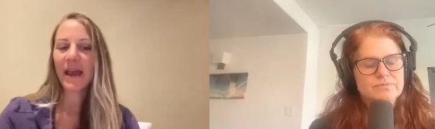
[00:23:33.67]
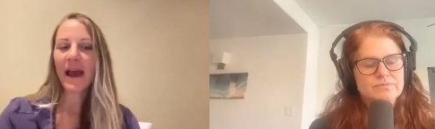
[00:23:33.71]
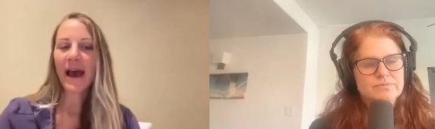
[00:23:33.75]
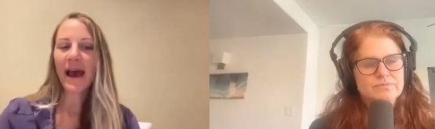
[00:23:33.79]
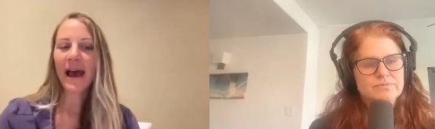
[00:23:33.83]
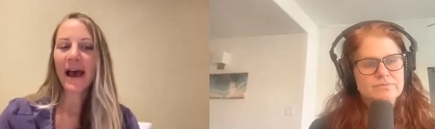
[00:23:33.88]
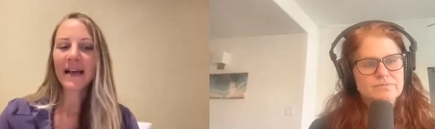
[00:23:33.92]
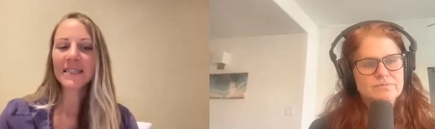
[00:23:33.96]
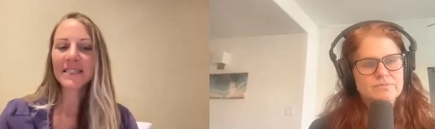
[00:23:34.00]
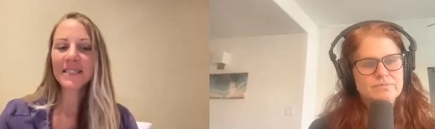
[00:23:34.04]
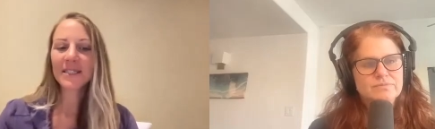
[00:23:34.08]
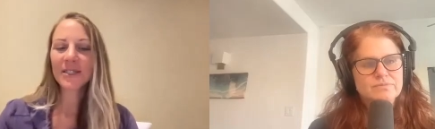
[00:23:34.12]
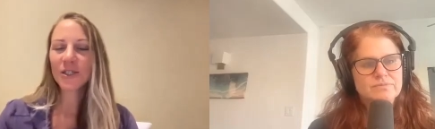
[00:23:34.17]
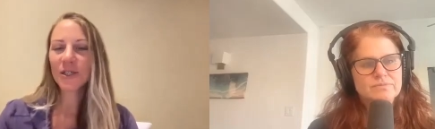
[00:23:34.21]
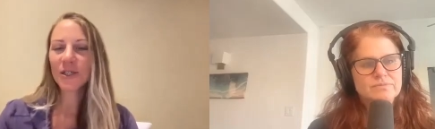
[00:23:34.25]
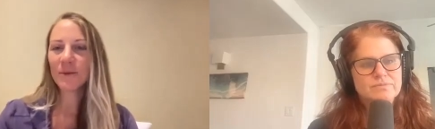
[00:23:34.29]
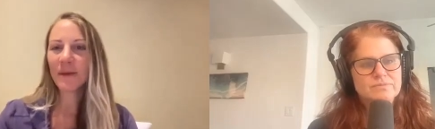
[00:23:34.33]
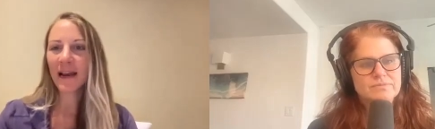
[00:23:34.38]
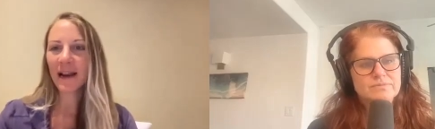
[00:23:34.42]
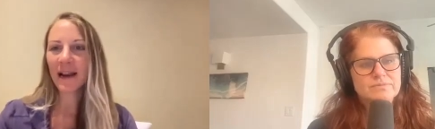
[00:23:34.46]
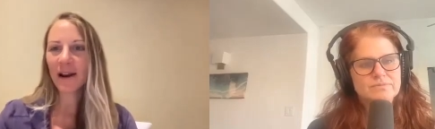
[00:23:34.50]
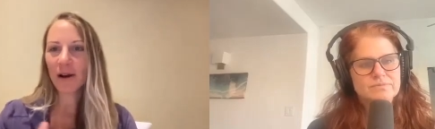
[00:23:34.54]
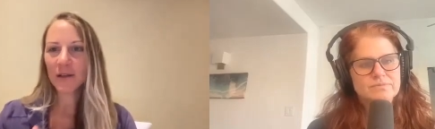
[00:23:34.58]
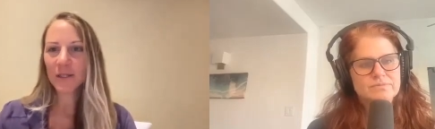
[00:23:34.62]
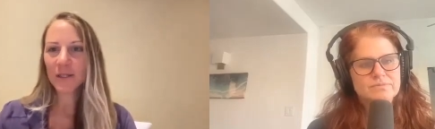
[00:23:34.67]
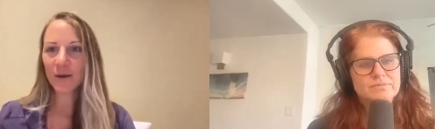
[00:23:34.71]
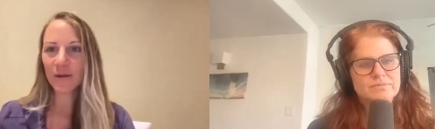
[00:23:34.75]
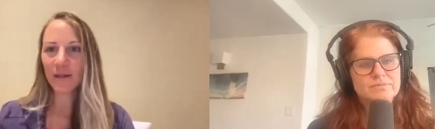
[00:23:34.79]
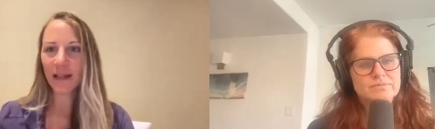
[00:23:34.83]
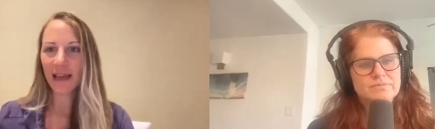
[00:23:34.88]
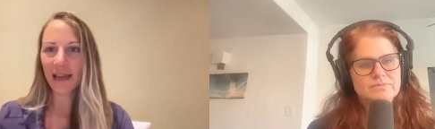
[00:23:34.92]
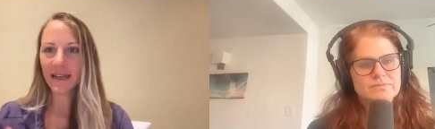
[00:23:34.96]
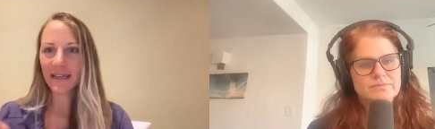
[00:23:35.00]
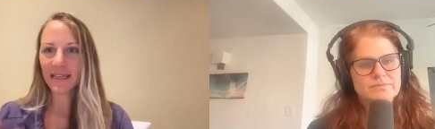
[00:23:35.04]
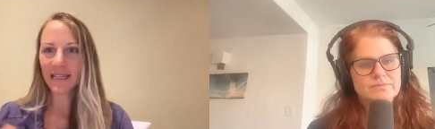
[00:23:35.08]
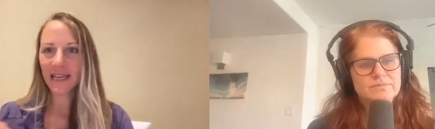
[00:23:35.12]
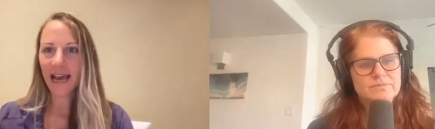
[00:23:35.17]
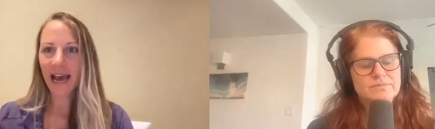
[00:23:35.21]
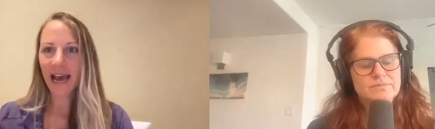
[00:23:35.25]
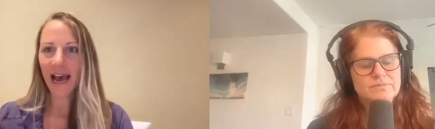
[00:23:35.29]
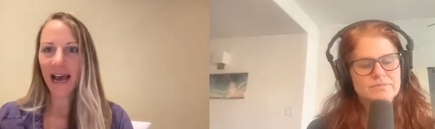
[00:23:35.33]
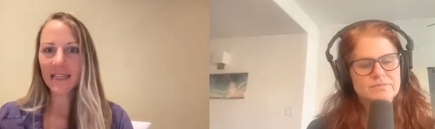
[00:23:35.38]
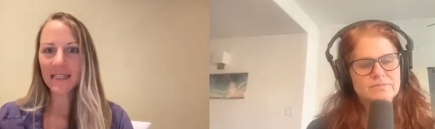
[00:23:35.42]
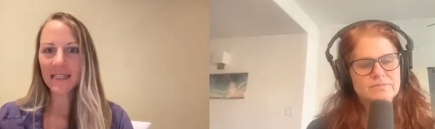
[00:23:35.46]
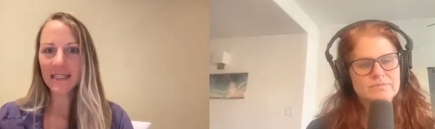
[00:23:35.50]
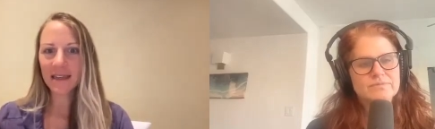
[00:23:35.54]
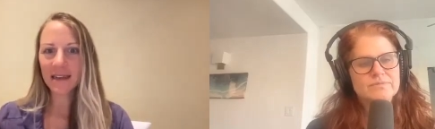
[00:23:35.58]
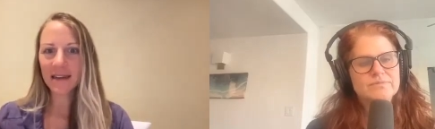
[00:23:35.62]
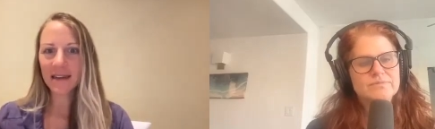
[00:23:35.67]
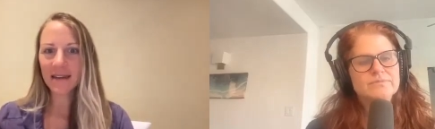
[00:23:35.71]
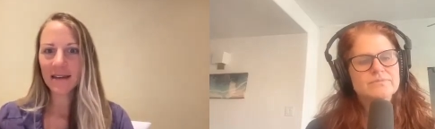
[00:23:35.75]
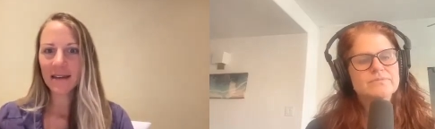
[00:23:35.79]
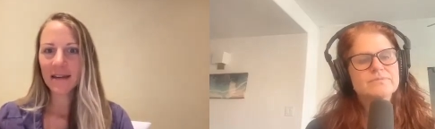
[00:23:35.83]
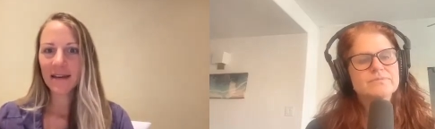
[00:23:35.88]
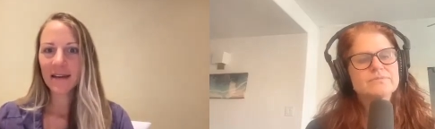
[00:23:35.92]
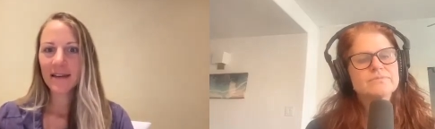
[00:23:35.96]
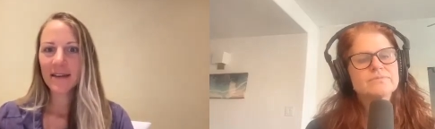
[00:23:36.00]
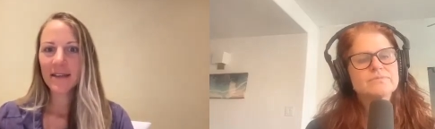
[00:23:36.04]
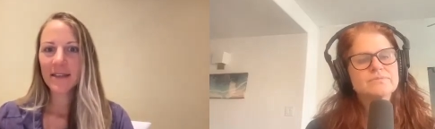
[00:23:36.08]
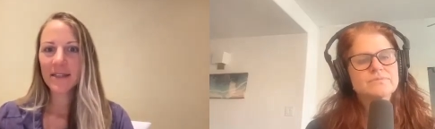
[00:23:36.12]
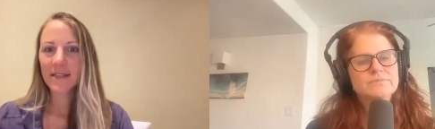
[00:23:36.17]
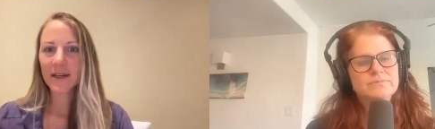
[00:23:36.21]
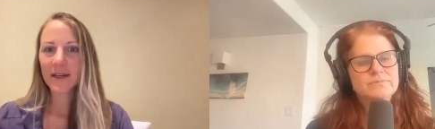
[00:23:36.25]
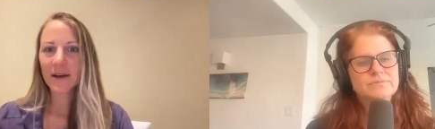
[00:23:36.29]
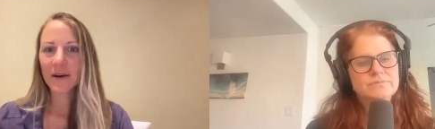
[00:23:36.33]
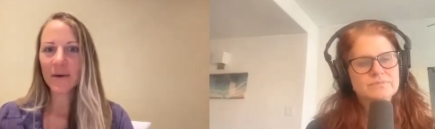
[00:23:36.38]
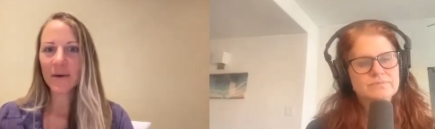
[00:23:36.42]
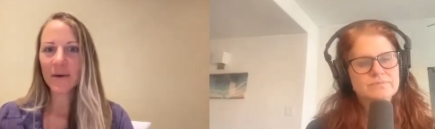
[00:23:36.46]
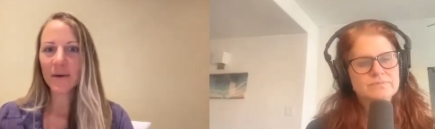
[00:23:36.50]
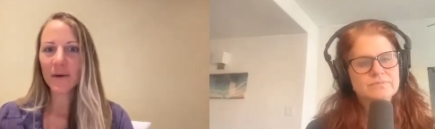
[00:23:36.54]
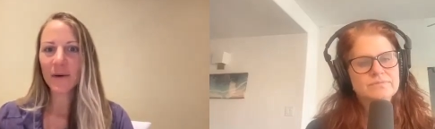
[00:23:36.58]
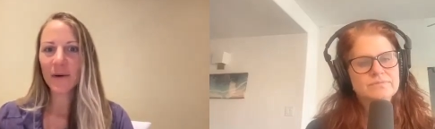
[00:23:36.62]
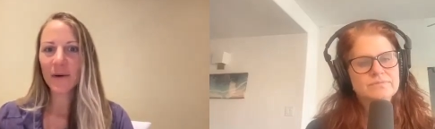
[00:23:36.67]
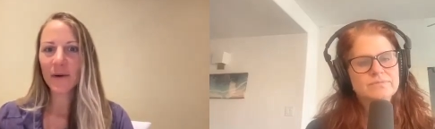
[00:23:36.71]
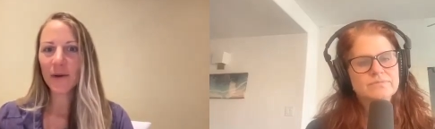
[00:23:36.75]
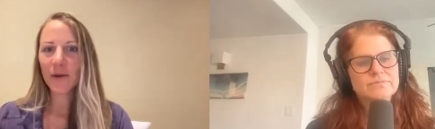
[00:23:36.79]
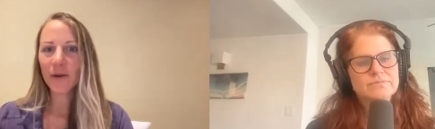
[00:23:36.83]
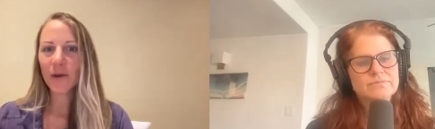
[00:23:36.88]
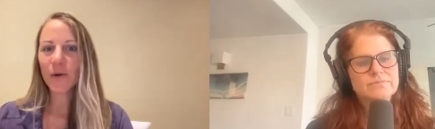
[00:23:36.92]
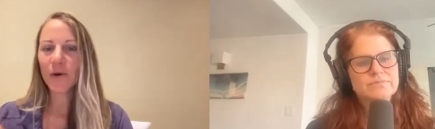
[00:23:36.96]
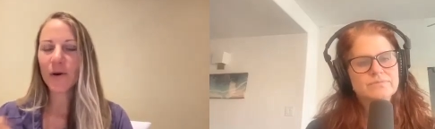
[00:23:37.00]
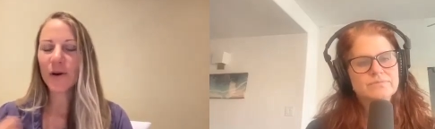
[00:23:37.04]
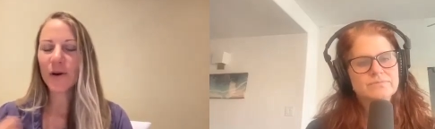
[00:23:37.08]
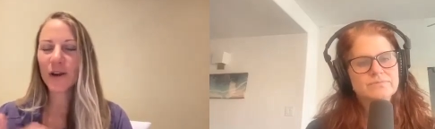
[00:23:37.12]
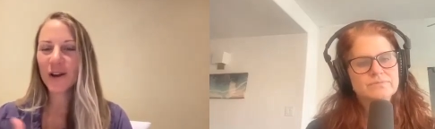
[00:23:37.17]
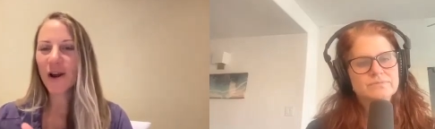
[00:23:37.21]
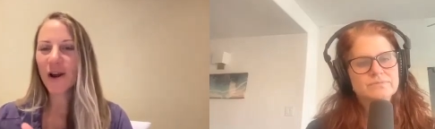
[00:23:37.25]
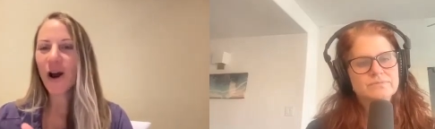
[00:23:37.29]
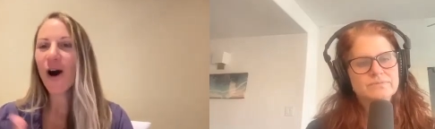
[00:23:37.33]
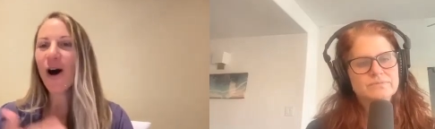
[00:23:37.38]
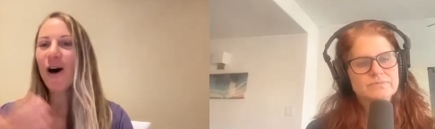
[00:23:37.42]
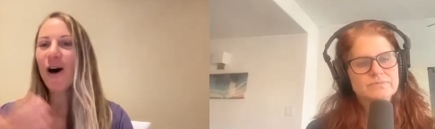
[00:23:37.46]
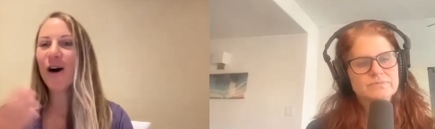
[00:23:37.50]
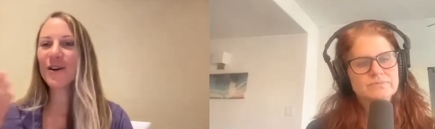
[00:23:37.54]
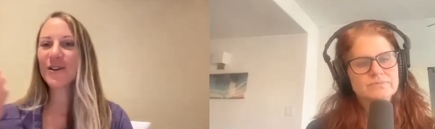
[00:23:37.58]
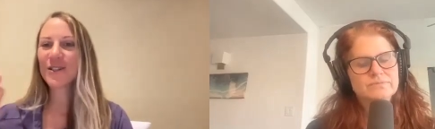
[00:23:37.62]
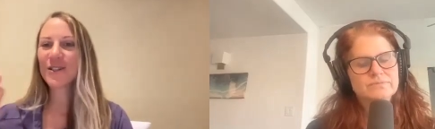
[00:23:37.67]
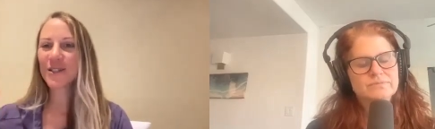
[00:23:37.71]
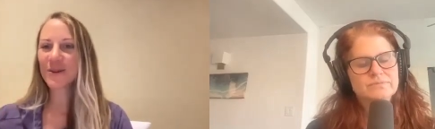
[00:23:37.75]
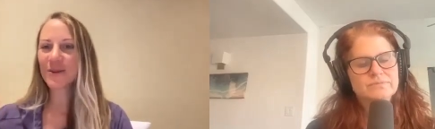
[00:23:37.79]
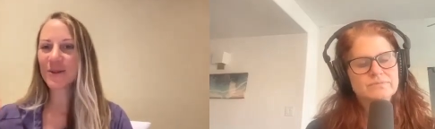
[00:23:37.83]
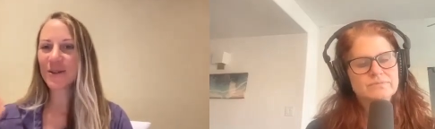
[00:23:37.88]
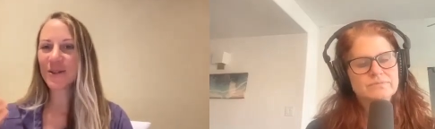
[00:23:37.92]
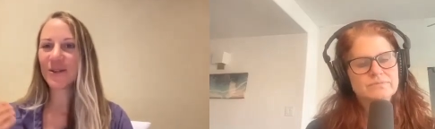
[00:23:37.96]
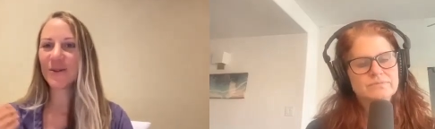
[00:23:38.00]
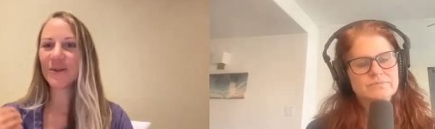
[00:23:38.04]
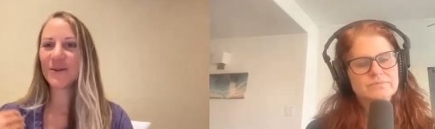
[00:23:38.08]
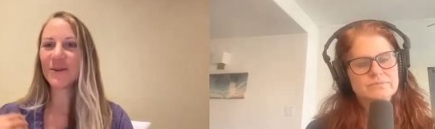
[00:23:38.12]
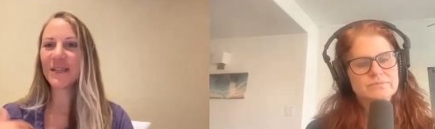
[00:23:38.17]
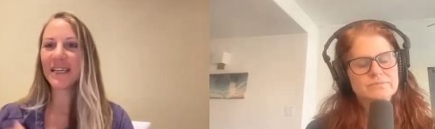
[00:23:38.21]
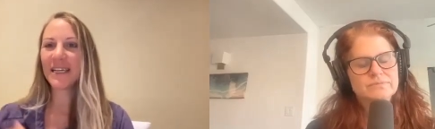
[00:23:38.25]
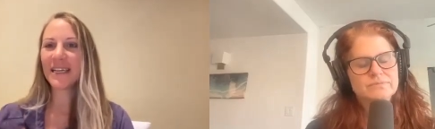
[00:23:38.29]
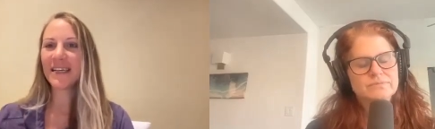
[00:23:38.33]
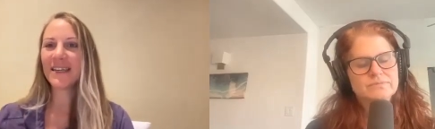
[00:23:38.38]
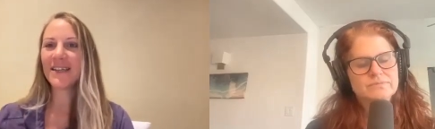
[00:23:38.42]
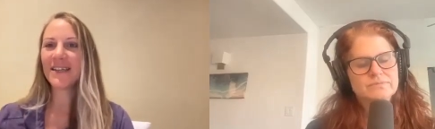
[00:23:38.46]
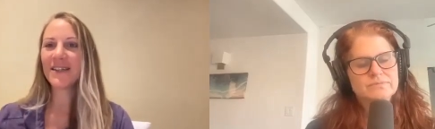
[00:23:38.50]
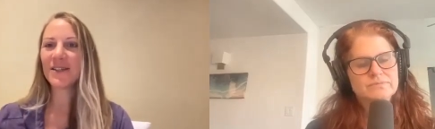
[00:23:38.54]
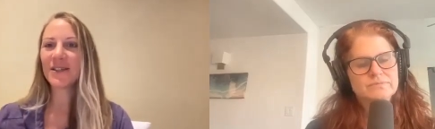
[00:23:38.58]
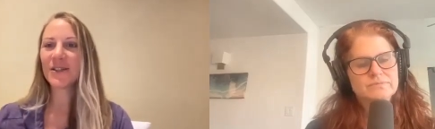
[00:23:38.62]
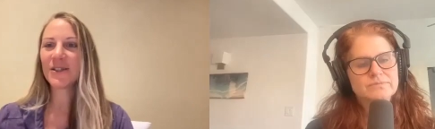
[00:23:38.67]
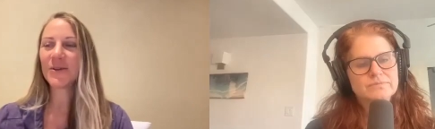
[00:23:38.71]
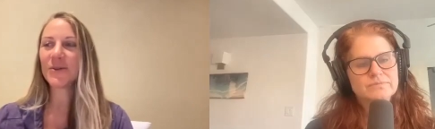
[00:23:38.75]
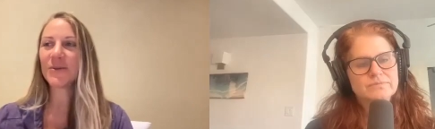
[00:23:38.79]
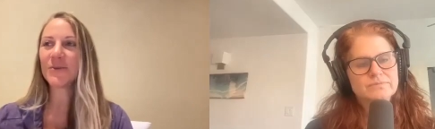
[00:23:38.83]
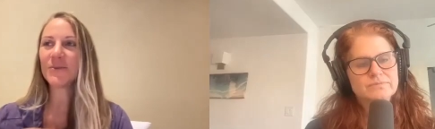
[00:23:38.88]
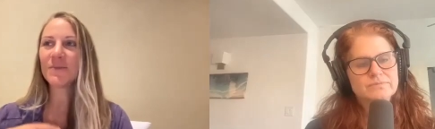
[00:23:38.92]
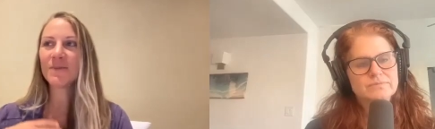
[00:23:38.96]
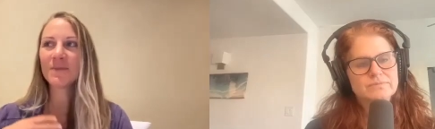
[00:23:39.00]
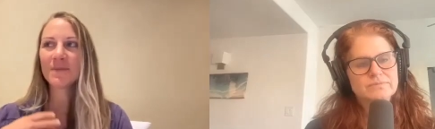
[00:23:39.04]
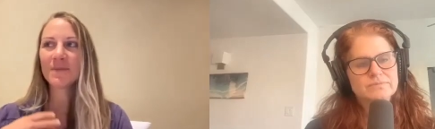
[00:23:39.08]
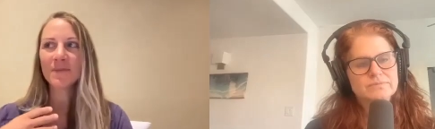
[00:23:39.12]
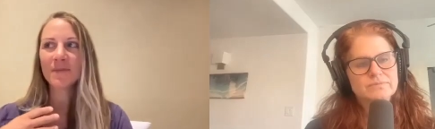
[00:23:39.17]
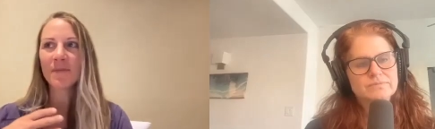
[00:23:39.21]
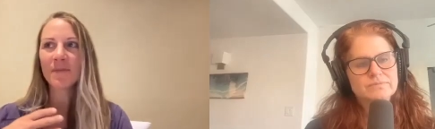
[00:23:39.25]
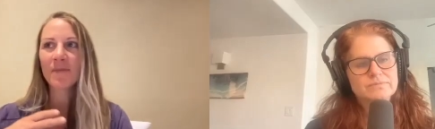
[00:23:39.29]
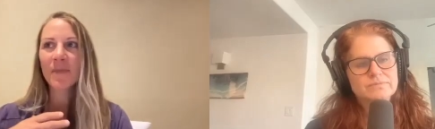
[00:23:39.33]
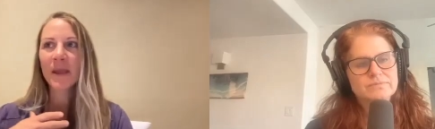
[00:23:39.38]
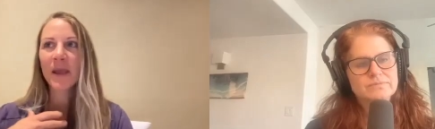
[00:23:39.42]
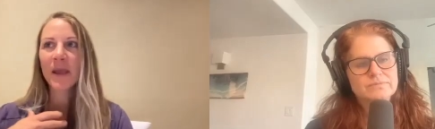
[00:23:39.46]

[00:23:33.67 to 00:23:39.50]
Speaker 1: asked, you might also like to ask. Mm-hmm. So you could also tune into, hmm,